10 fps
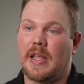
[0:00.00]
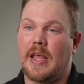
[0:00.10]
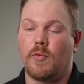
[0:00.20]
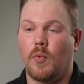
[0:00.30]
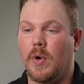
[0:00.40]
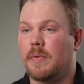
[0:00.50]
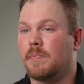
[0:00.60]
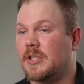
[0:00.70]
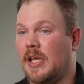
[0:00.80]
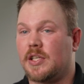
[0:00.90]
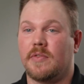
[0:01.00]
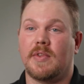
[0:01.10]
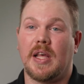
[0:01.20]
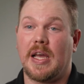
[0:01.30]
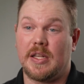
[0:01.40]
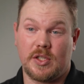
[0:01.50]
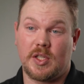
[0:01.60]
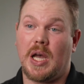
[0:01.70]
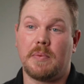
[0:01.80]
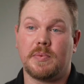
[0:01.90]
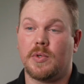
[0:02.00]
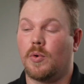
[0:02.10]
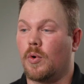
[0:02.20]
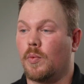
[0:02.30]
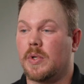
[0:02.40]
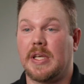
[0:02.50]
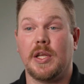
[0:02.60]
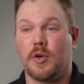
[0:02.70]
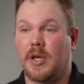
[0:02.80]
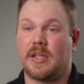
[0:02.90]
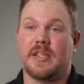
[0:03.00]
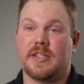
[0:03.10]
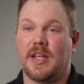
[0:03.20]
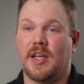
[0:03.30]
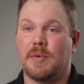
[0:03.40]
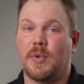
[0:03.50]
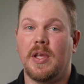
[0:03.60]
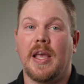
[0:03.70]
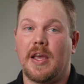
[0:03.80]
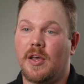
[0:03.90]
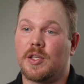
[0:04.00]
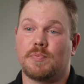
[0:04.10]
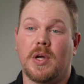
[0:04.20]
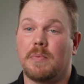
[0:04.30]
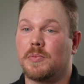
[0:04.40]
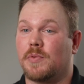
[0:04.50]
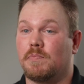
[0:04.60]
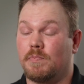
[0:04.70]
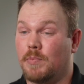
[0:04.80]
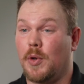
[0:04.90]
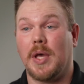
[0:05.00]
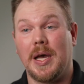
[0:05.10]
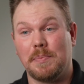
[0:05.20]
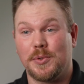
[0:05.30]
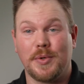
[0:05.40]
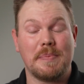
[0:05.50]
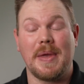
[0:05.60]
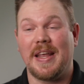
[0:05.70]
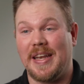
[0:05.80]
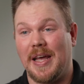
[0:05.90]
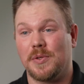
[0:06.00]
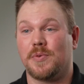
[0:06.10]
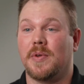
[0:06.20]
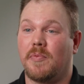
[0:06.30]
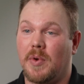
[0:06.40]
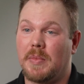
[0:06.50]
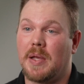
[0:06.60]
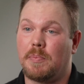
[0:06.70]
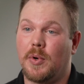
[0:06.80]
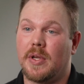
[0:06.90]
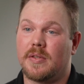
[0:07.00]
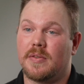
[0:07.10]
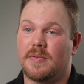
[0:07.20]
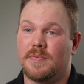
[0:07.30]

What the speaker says: If one section of the line stopped or was incorrectly set up, it caused problems both upstream and downstream from that point.